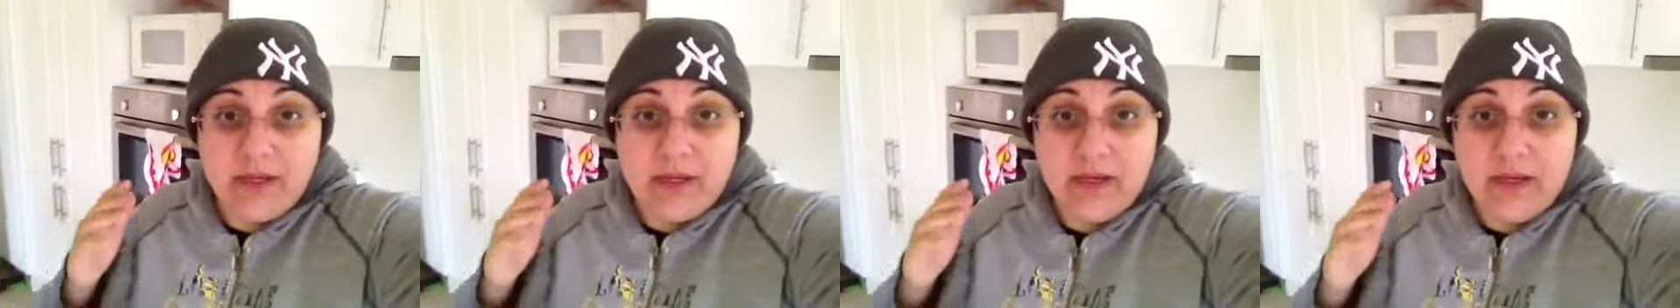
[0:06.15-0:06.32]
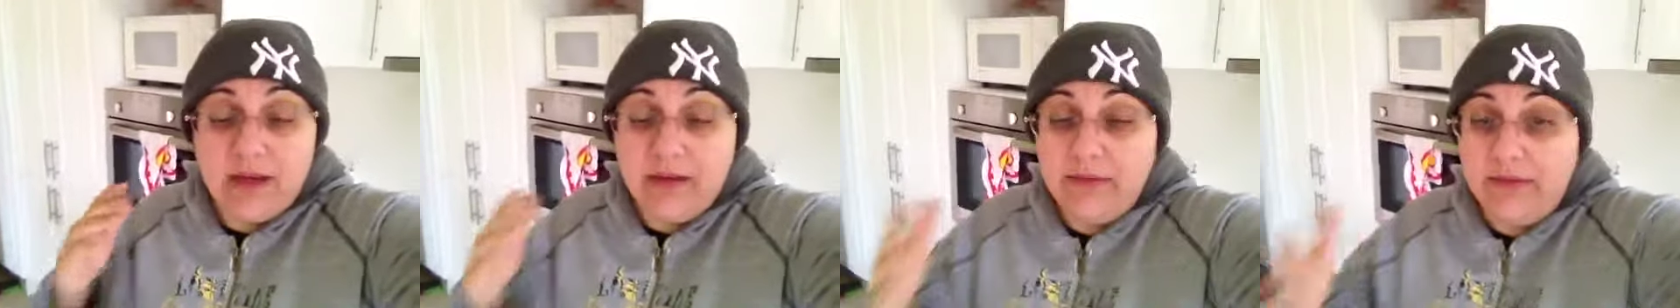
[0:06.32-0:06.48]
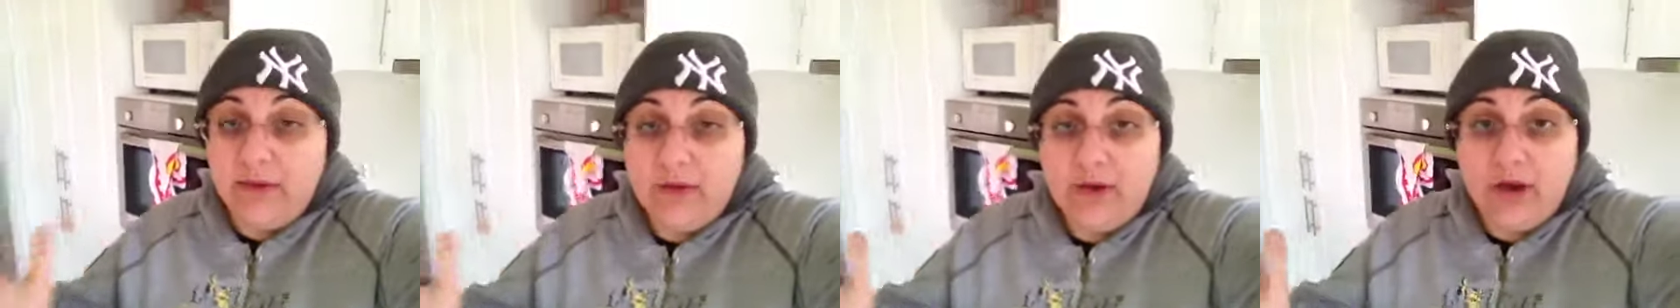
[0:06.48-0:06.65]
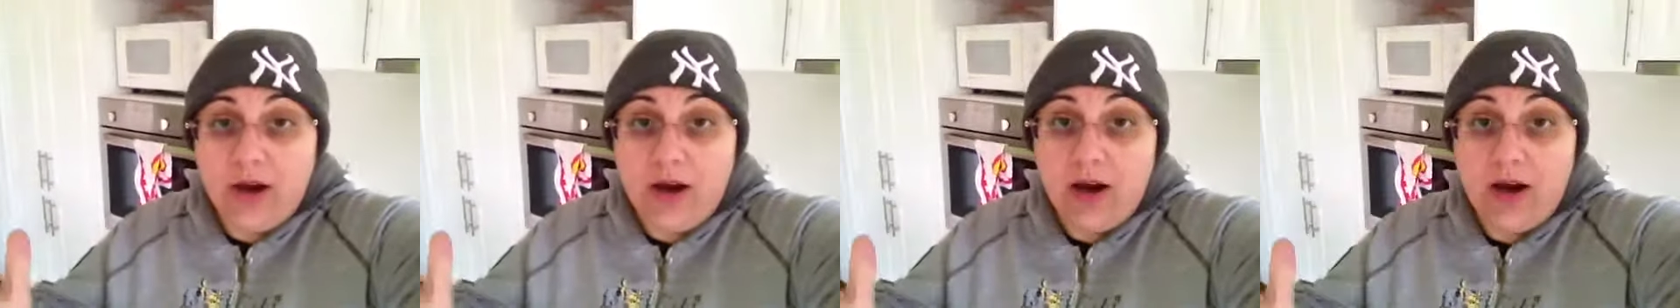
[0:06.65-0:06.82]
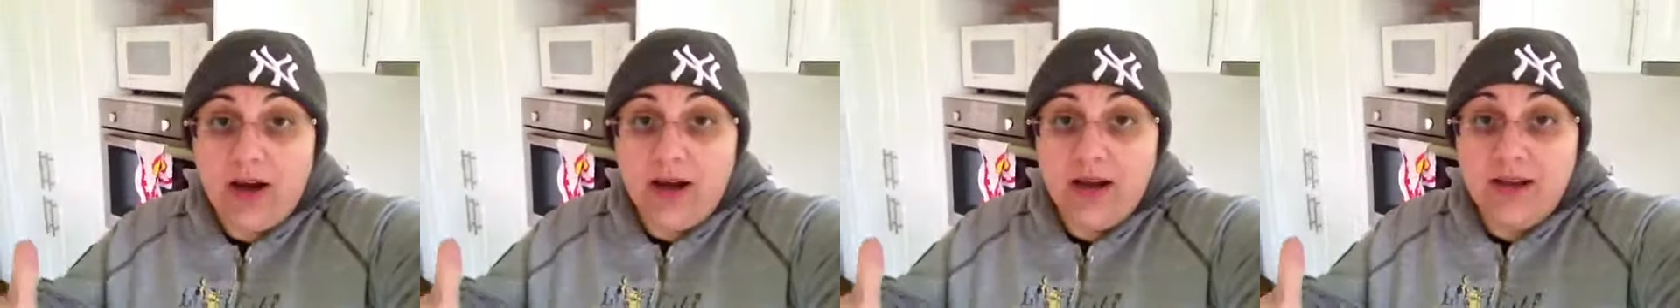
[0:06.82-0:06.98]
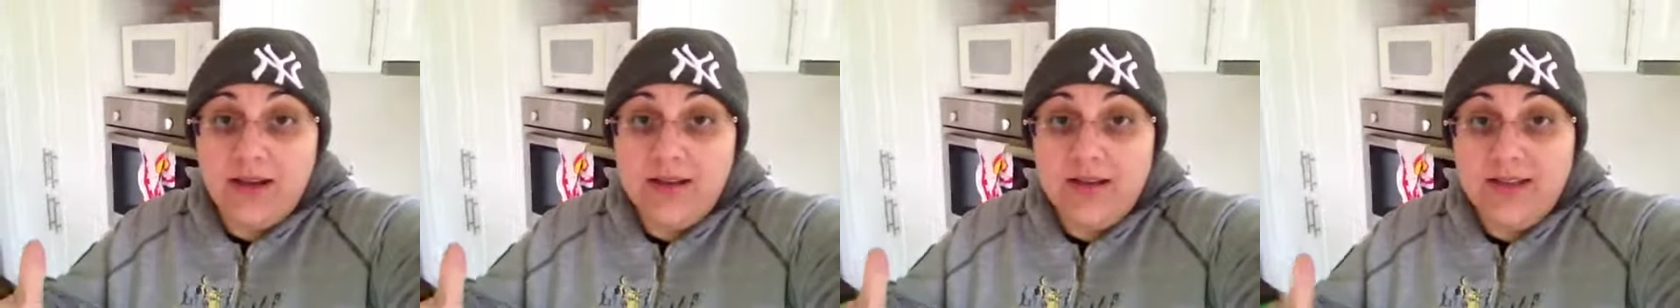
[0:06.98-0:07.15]
love you
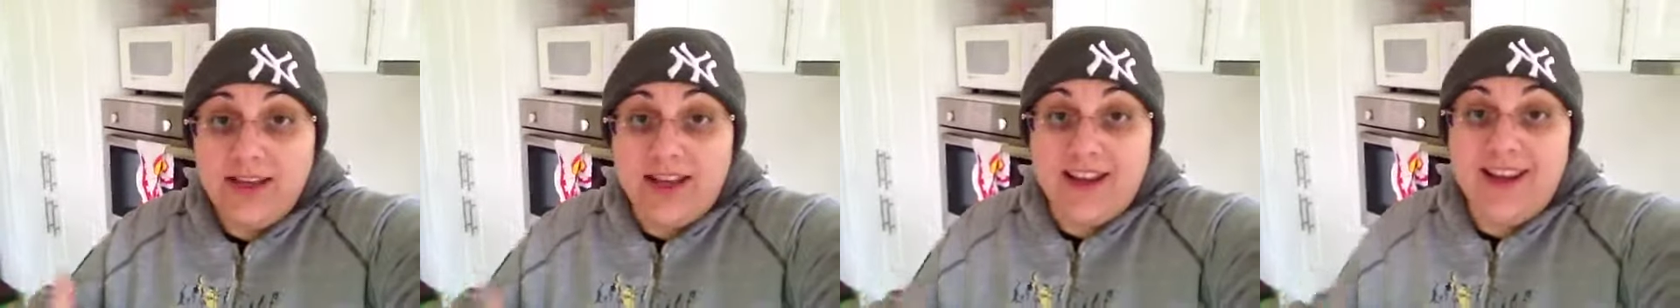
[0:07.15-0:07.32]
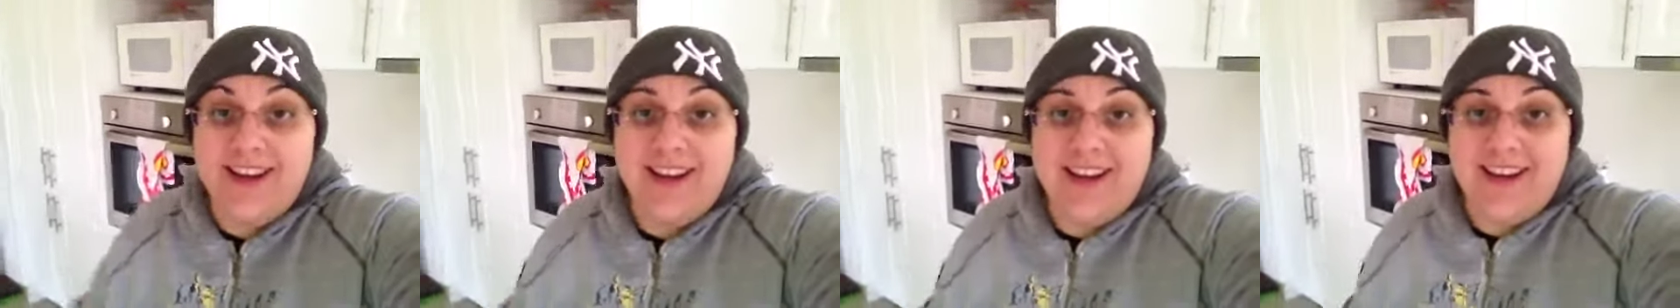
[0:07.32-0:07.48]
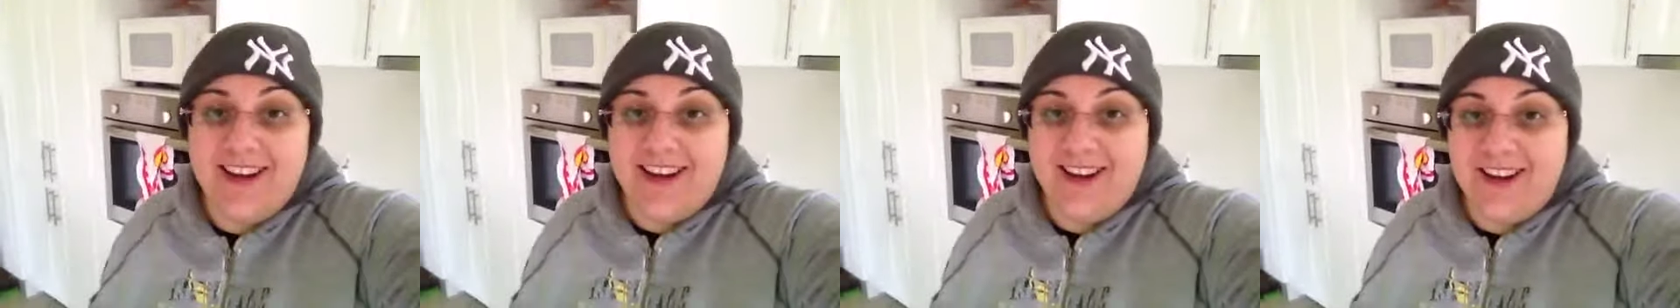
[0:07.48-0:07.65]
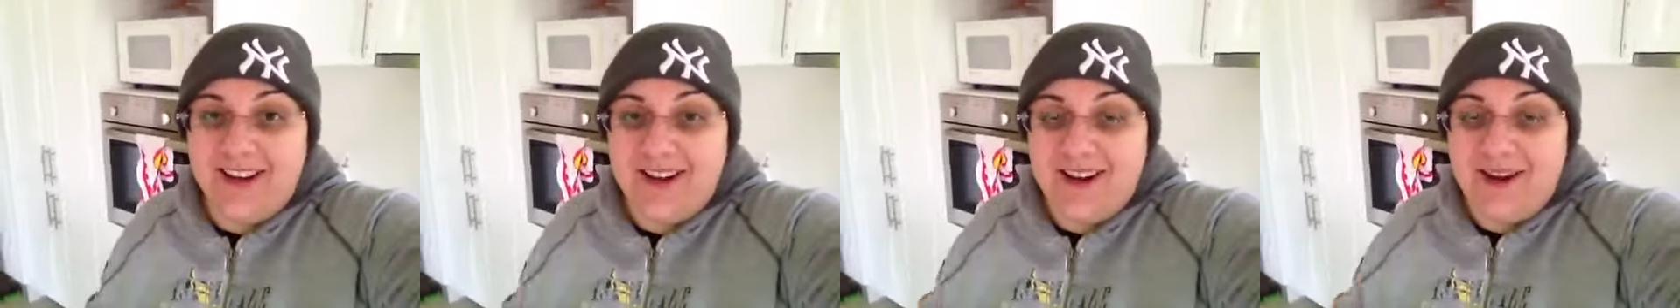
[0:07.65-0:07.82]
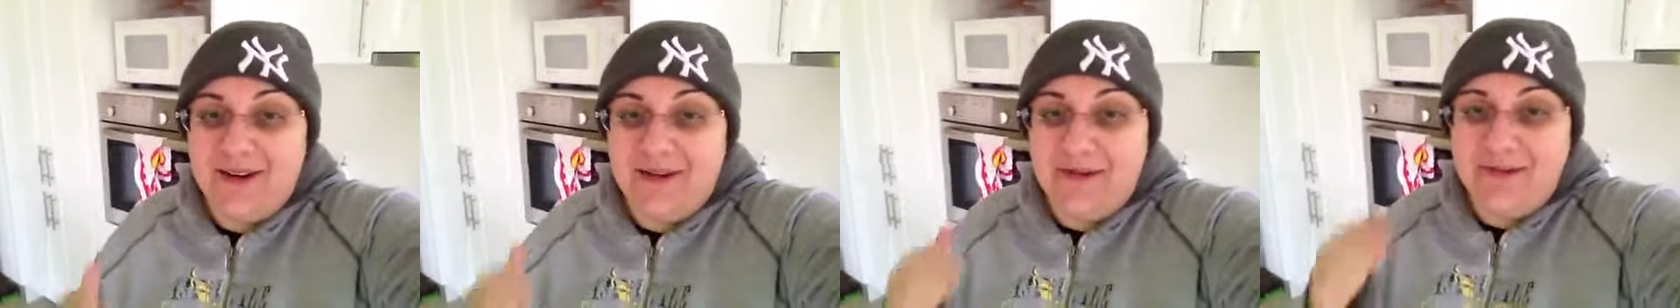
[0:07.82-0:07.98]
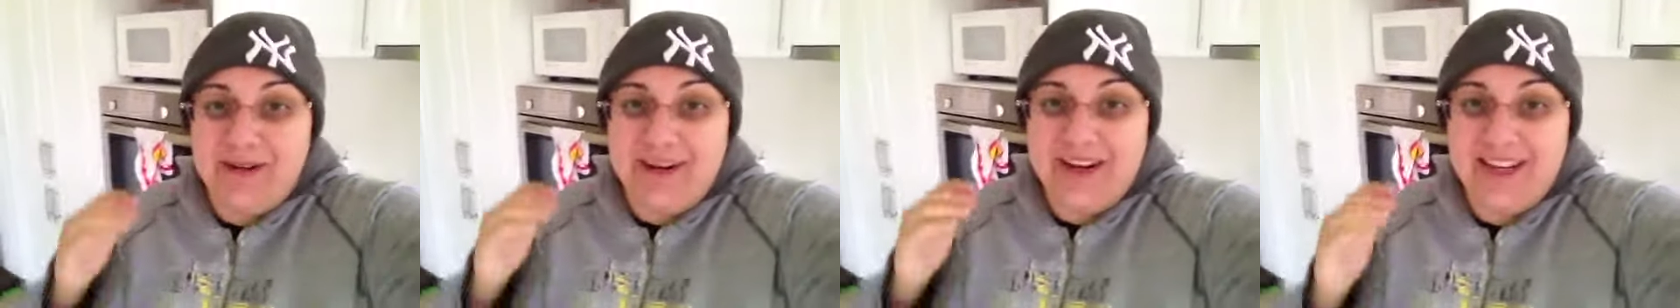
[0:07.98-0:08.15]
guys.
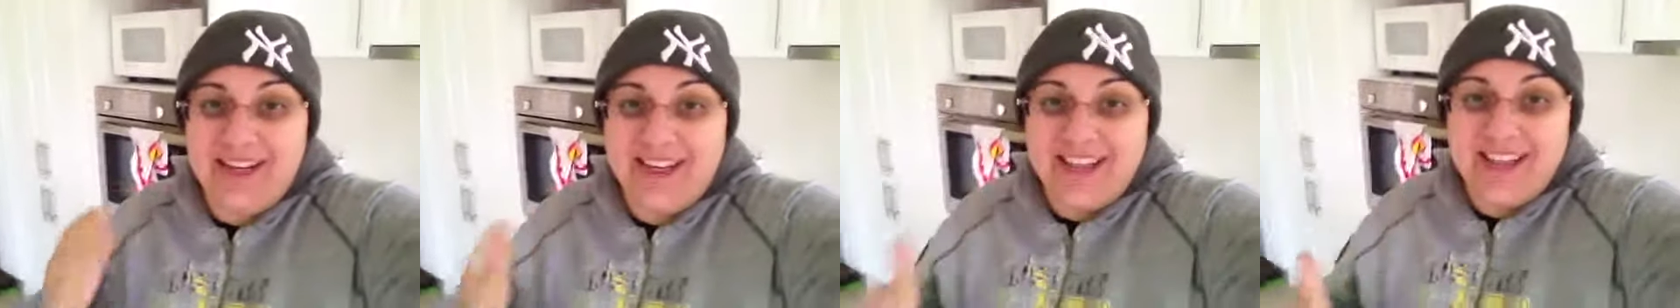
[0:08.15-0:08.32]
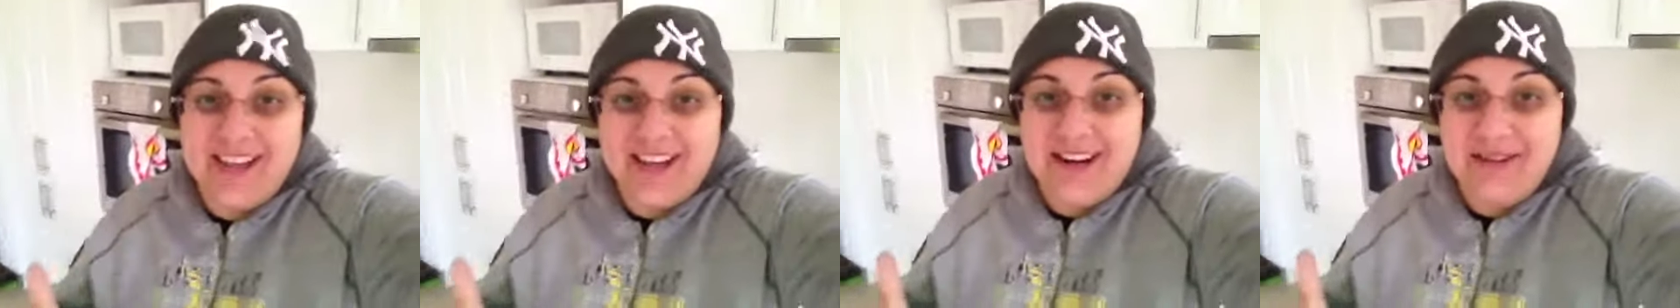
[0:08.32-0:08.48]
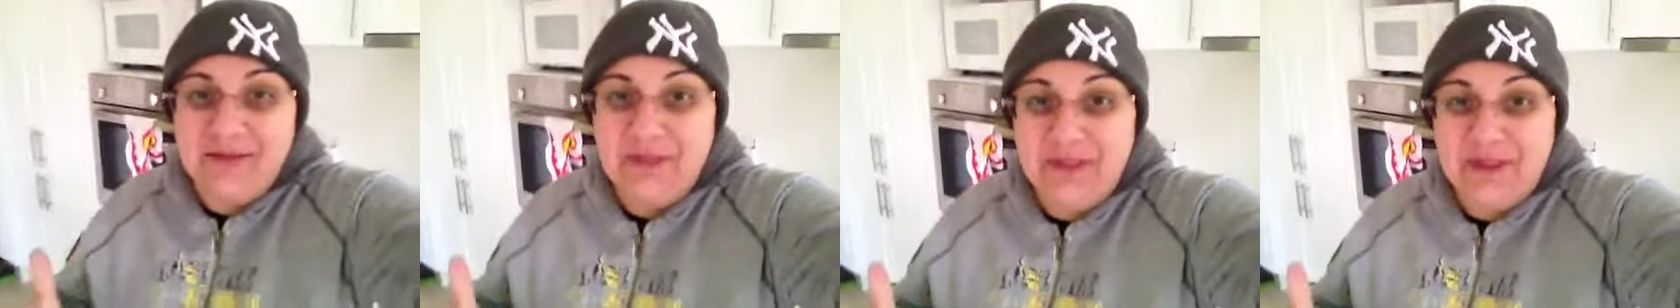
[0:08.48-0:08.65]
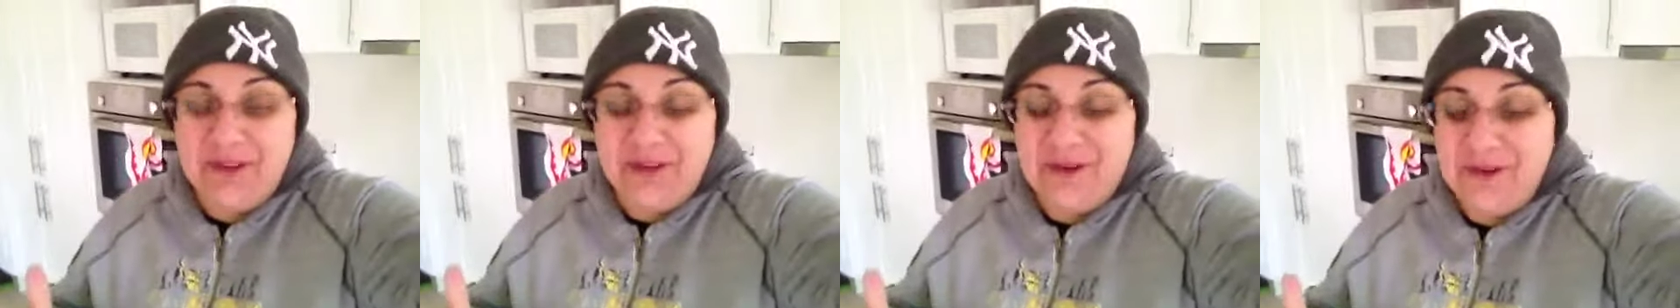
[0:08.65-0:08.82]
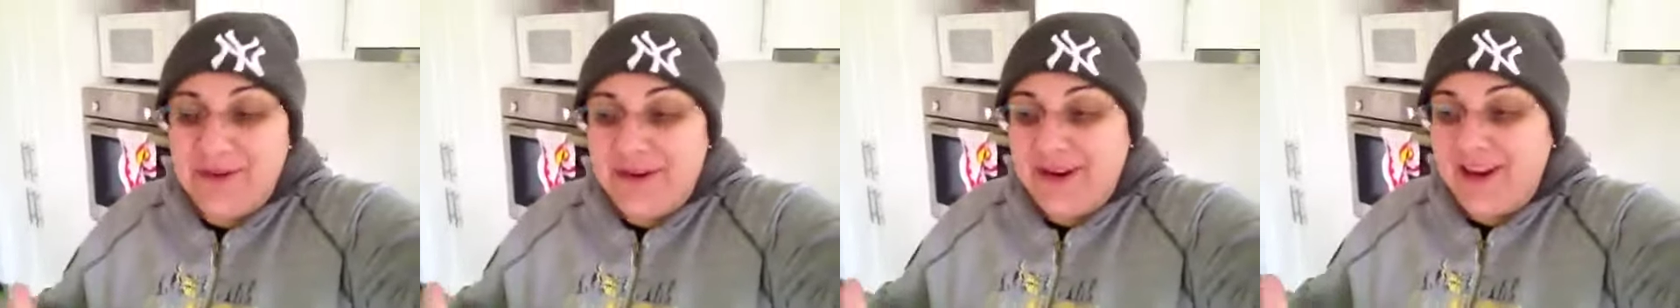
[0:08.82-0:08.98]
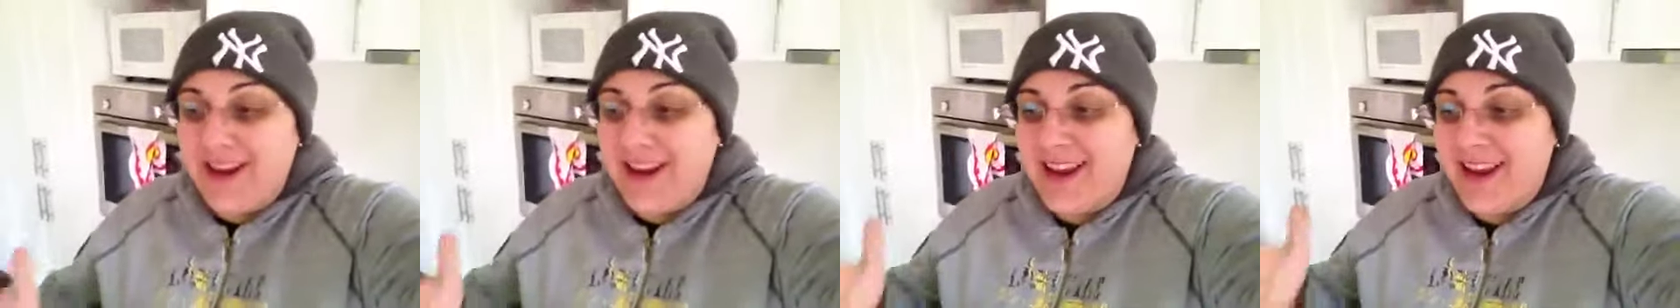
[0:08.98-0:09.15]
I want to connect with
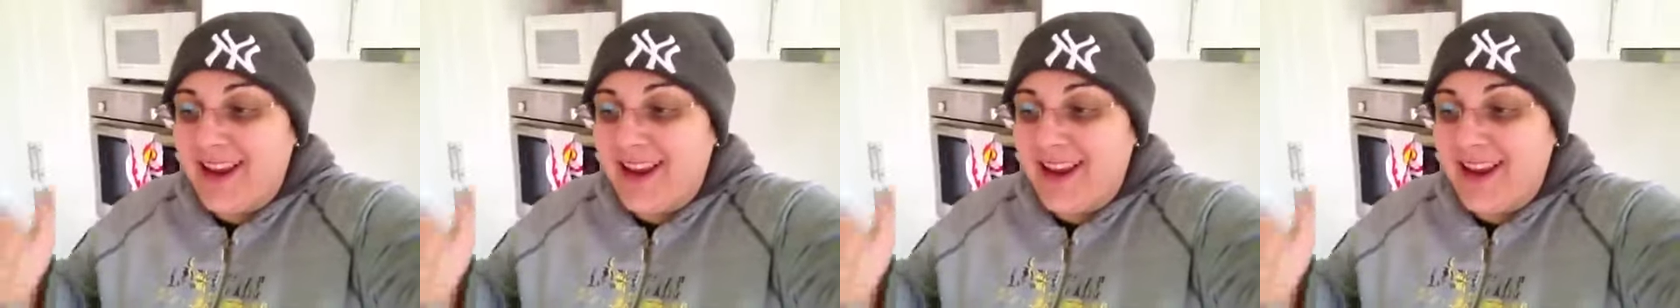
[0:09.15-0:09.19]
you.